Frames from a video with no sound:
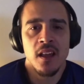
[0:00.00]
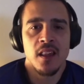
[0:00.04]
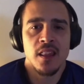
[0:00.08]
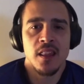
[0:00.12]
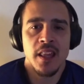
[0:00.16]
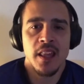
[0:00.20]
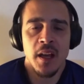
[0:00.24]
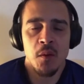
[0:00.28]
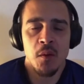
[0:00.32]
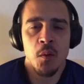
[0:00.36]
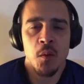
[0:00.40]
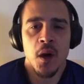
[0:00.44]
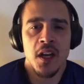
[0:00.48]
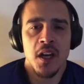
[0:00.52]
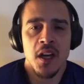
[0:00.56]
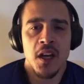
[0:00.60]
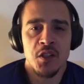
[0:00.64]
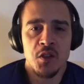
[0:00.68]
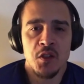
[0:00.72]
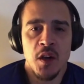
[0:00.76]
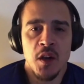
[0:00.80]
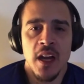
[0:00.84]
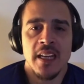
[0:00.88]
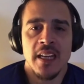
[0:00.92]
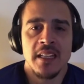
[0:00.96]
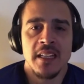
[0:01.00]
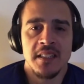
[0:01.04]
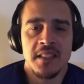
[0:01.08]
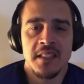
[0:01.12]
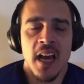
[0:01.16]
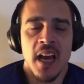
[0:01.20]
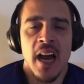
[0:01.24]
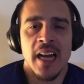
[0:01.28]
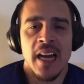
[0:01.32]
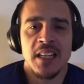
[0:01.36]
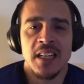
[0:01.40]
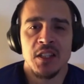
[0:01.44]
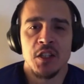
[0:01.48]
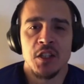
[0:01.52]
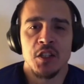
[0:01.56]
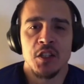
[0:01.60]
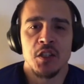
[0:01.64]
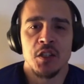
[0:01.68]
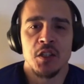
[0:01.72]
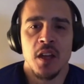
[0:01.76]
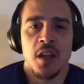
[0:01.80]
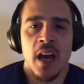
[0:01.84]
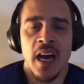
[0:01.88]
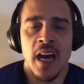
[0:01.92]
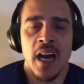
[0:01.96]
they want to try and
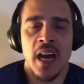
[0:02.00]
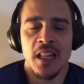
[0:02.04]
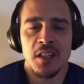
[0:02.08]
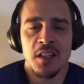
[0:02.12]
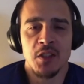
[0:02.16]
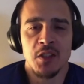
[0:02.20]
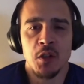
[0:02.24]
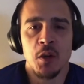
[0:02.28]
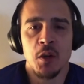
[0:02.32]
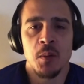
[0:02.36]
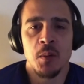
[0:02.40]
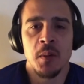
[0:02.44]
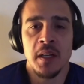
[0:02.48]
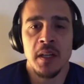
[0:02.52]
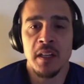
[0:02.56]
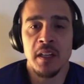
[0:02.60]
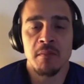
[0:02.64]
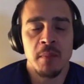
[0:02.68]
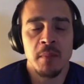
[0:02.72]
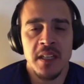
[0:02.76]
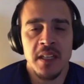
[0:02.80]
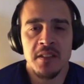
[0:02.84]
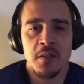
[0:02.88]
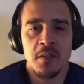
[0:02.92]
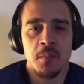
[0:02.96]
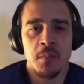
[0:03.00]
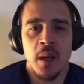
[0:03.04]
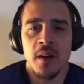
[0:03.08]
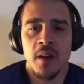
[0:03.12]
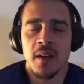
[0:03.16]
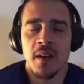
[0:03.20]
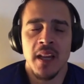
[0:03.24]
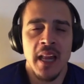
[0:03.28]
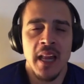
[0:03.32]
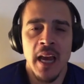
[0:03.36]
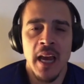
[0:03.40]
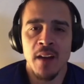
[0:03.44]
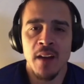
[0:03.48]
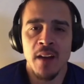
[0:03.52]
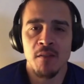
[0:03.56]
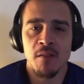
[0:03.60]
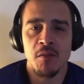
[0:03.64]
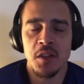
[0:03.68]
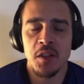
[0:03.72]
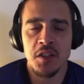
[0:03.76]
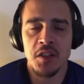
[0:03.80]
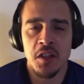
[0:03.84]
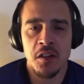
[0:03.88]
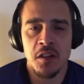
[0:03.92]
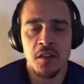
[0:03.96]
attach Alex Goldberg and Mason Mount at
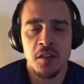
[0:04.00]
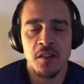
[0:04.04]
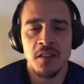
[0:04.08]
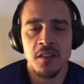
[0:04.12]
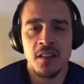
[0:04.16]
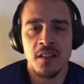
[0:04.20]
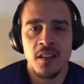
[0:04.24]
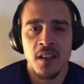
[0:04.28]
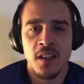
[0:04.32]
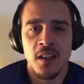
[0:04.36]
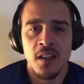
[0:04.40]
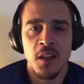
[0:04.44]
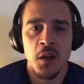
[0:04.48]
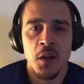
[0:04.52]
every turn,